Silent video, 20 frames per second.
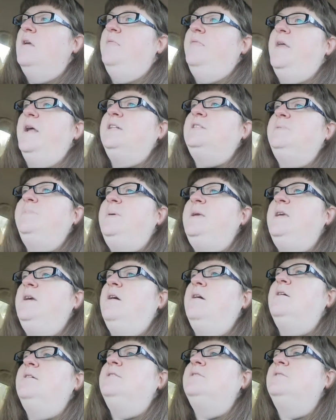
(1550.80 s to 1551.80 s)
That's
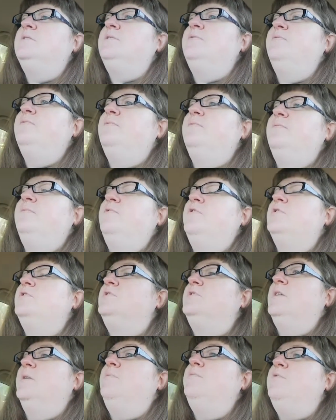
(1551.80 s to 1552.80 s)
because, for
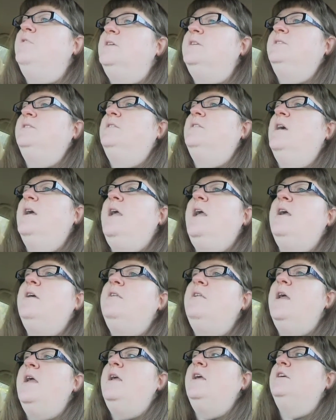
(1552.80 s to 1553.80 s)
some reason, I
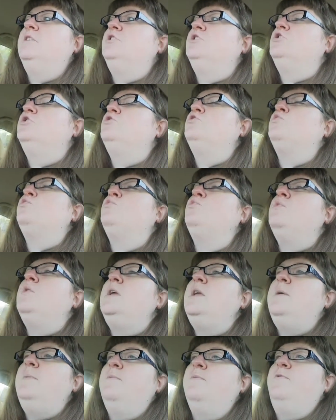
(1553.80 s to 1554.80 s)
had
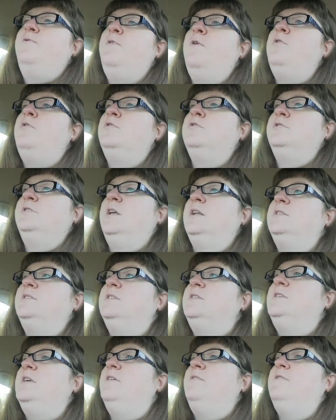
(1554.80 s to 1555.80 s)
extreme
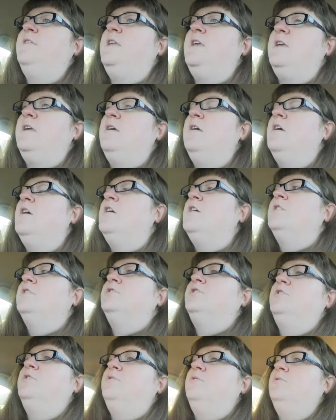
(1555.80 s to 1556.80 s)

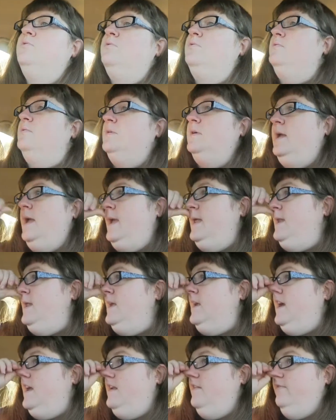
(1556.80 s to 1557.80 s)
photosensitivity to
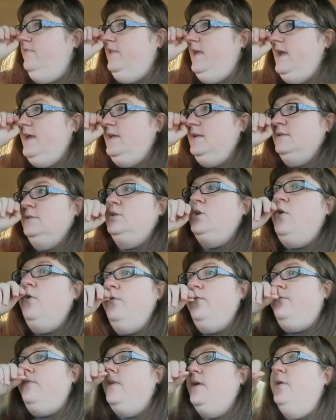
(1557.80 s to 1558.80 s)
any kind of light.
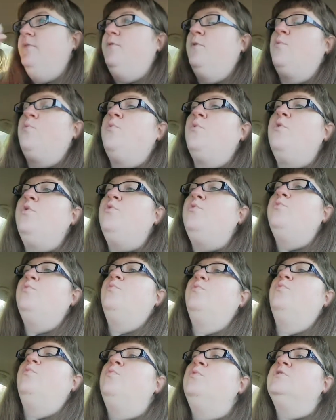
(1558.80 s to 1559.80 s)
So if a
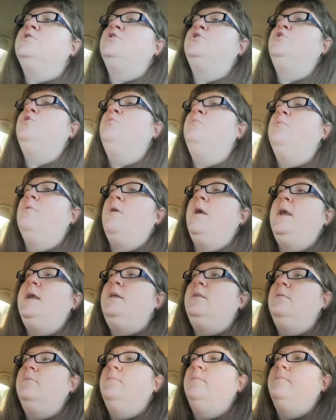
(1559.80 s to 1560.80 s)
room was too
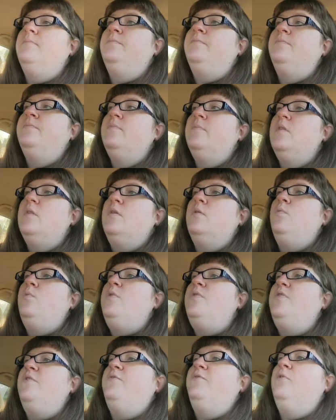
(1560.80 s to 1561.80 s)
bright
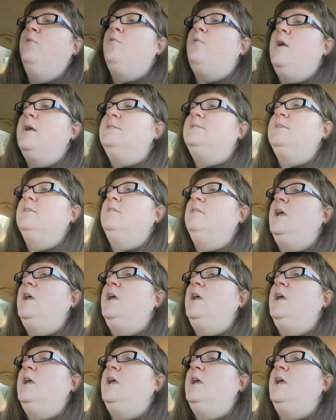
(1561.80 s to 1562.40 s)
with the fluorescent